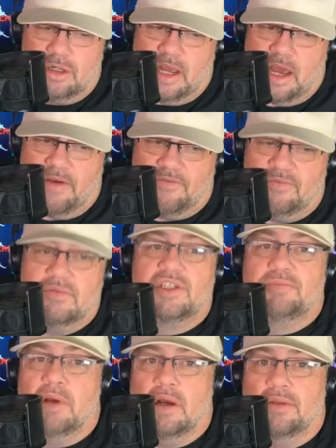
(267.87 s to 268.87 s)
have
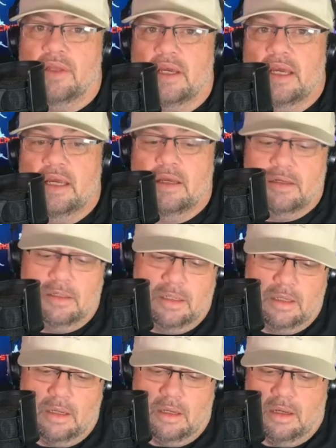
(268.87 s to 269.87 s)
spelled the end
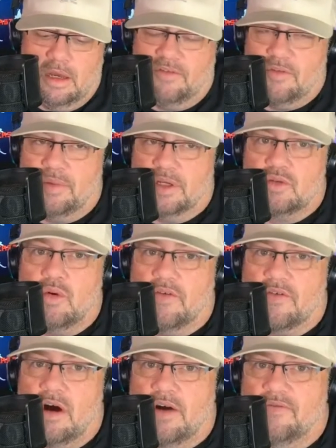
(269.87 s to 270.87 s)
of the Big 12
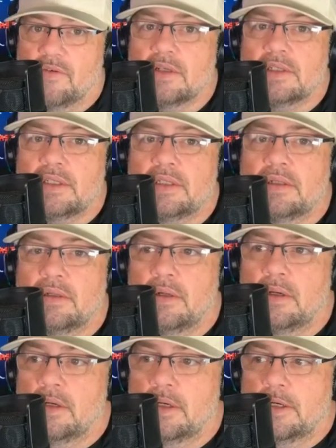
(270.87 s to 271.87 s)
Conference,
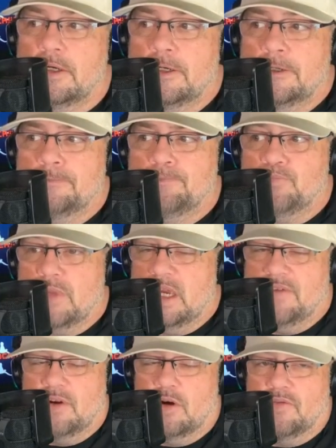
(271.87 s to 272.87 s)

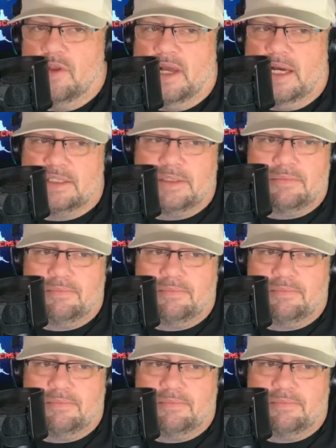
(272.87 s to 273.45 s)
even over the last,